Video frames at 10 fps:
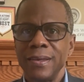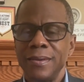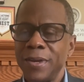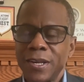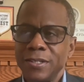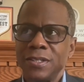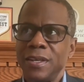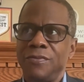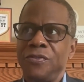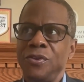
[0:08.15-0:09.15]
Because
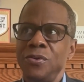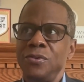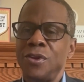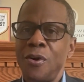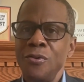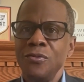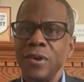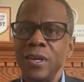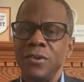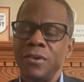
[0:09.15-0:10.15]
if you don't
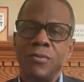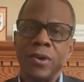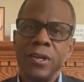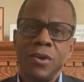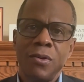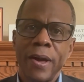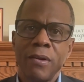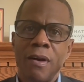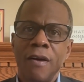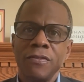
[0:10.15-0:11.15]
read, you're really no
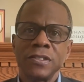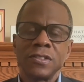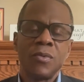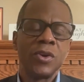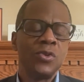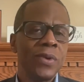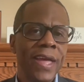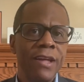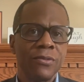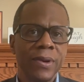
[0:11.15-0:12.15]
better off than someone who
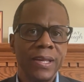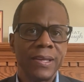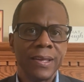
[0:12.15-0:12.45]
can't read,